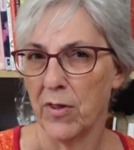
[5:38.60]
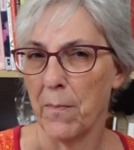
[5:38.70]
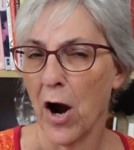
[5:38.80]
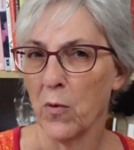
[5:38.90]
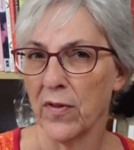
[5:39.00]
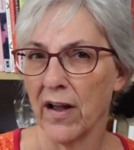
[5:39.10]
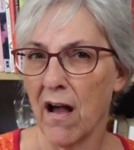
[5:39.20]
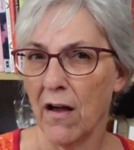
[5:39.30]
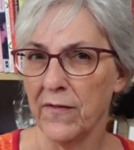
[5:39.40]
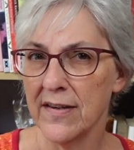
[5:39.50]
part where the
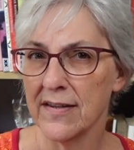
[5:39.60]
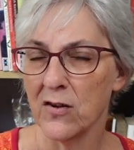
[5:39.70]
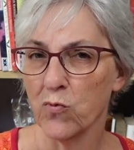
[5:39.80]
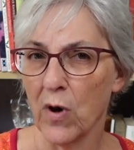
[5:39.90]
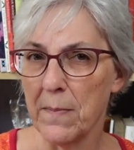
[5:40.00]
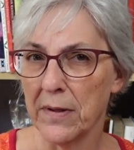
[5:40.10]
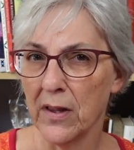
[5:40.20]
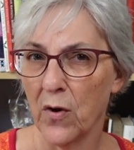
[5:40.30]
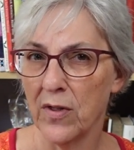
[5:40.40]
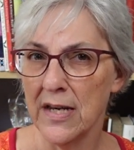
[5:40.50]
cuff is, that's right
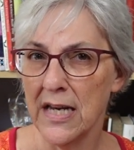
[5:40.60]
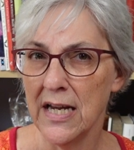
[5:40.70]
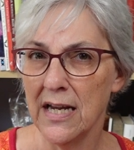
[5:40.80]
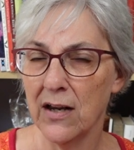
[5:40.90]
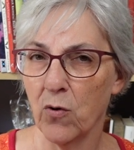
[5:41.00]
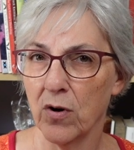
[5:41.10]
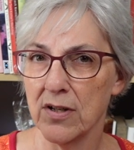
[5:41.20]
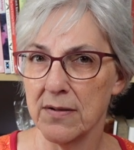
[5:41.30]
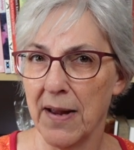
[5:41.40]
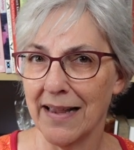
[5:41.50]
below the knee, in order
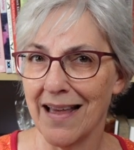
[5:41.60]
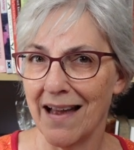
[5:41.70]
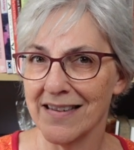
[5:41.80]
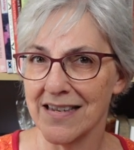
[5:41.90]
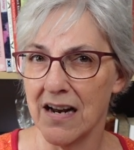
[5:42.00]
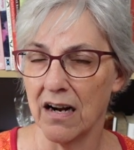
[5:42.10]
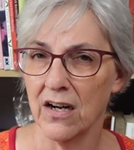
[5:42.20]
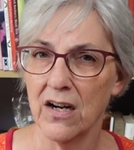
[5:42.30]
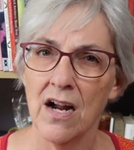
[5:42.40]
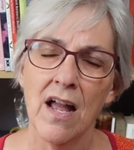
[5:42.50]
to make that
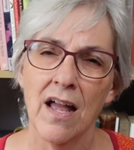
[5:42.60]
snugger.